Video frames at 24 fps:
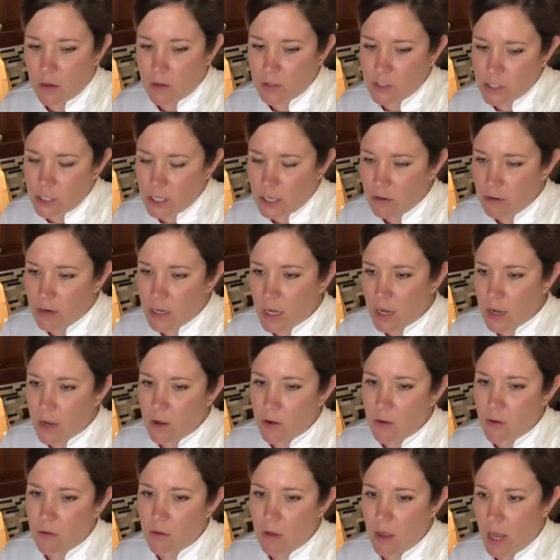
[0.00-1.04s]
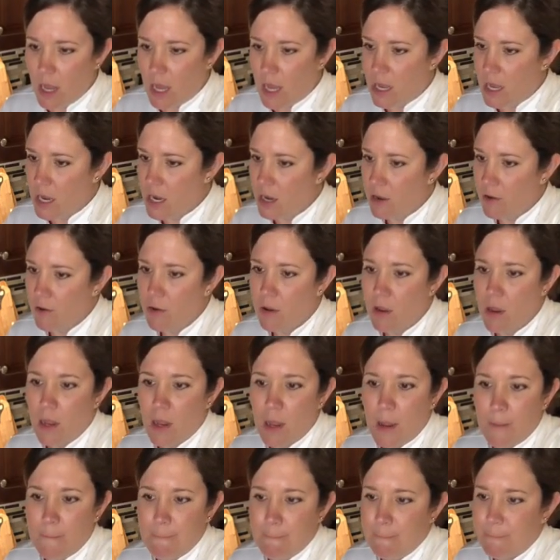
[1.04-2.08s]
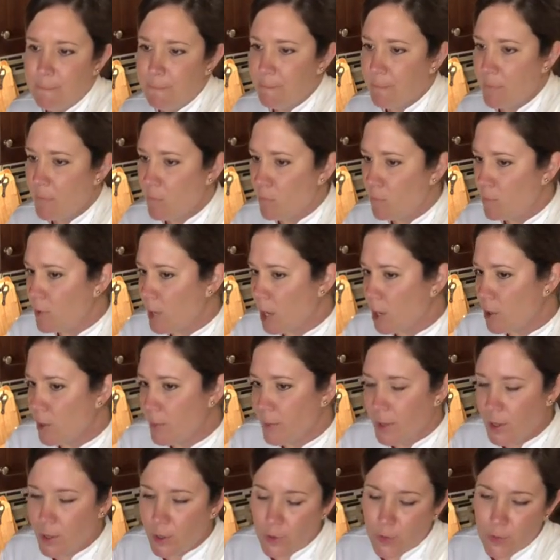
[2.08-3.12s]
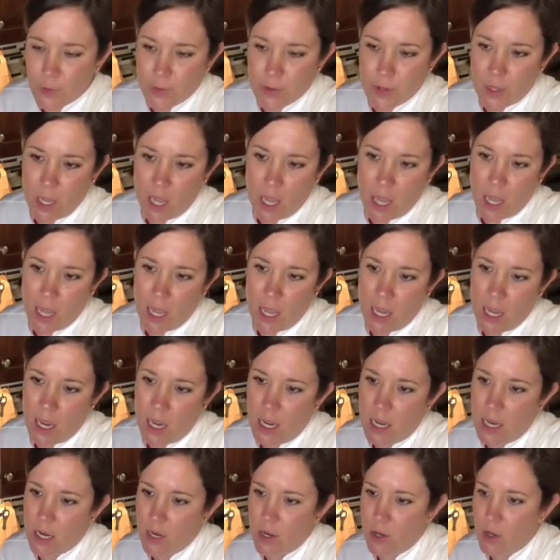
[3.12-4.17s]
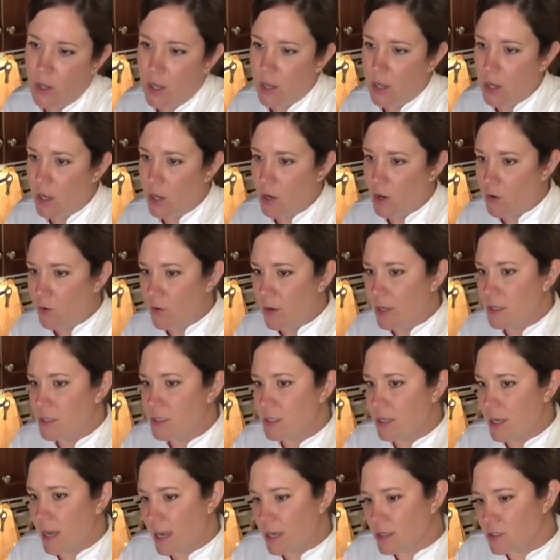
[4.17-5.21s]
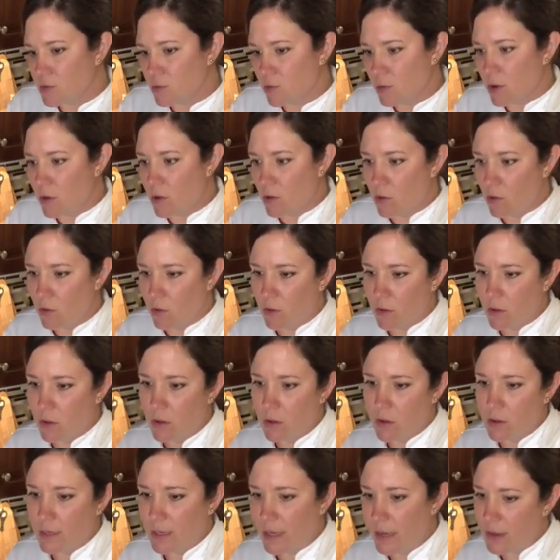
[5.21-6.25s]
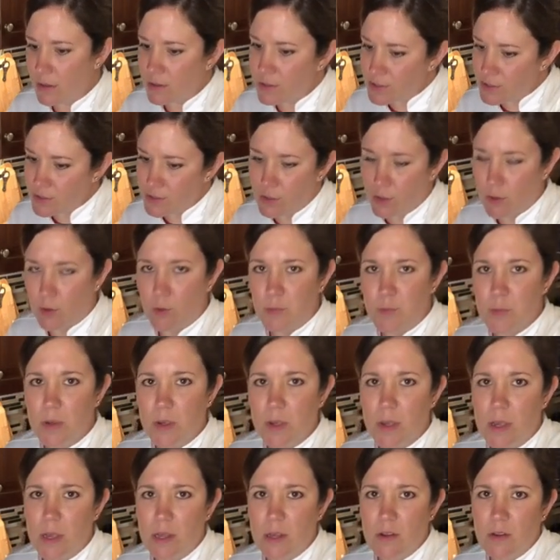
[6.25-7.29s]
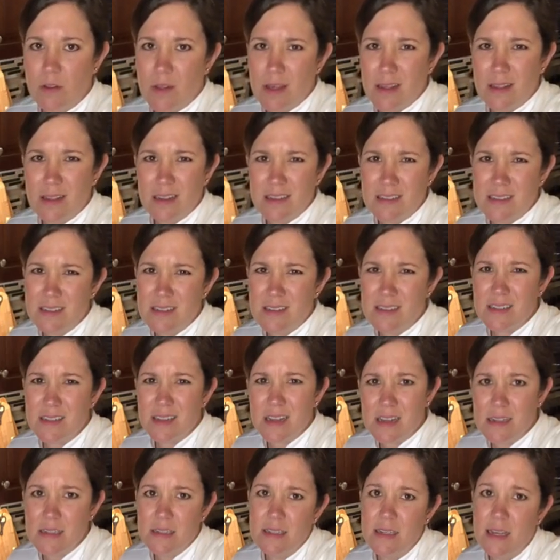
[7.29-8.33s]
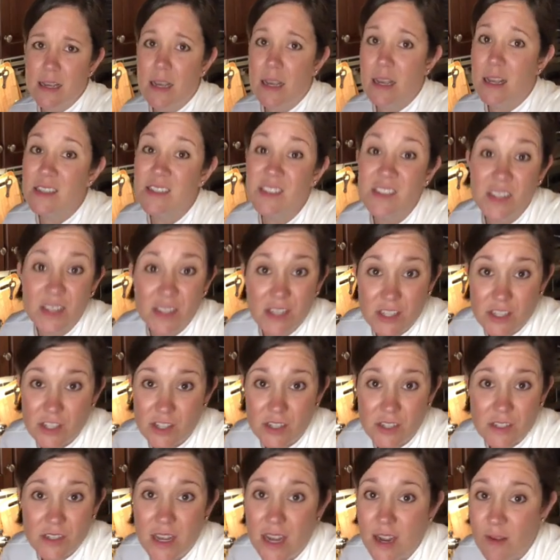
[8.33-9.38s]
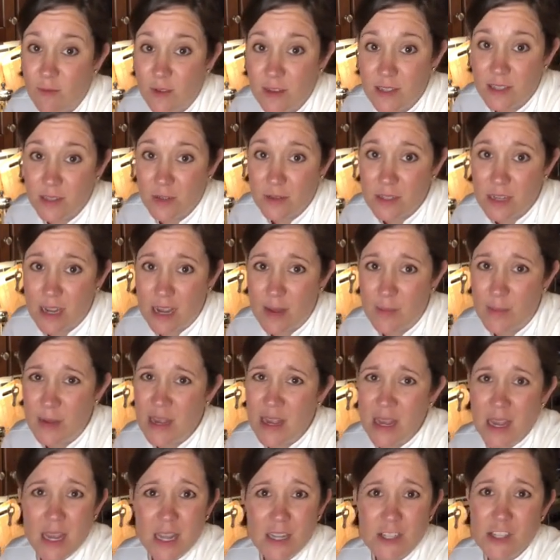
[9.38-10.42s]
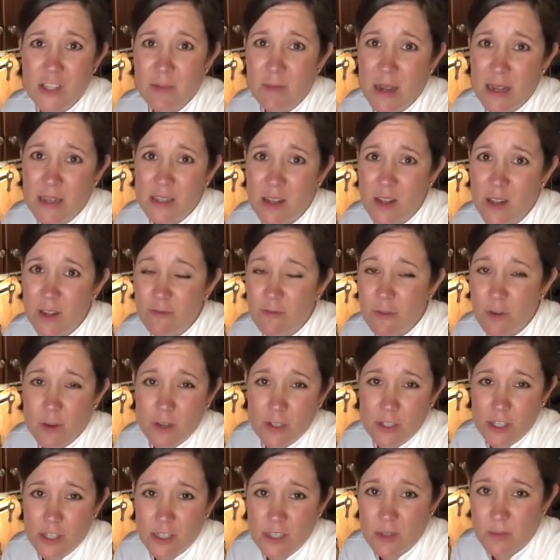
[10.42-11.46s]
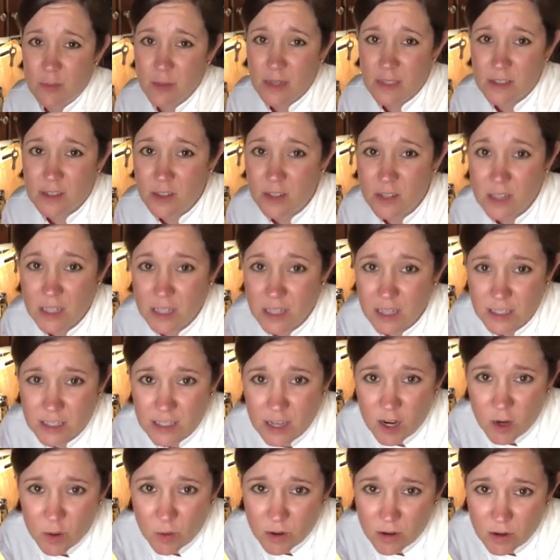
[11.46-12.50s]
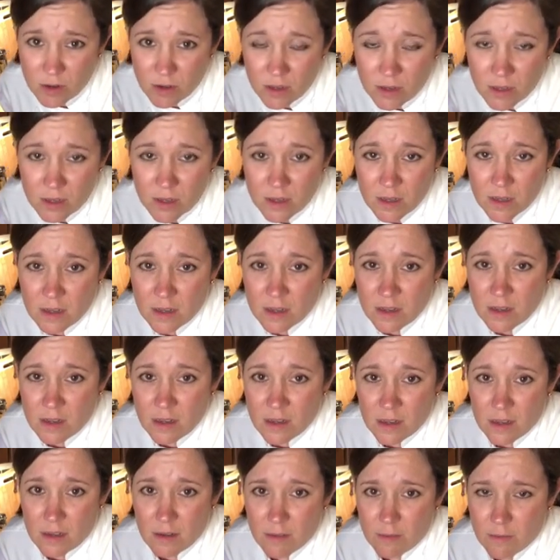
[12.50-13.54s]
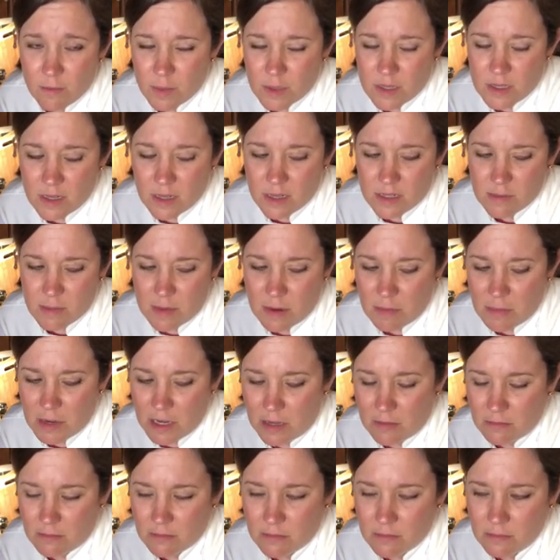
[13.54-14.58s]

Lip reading: Cheerio and buttermilk and grits casserole kale soup, and you're like, that's disgusting. It's delicious every single time. And she makes all the food, and she's the best cook in the entire world, besides my mom.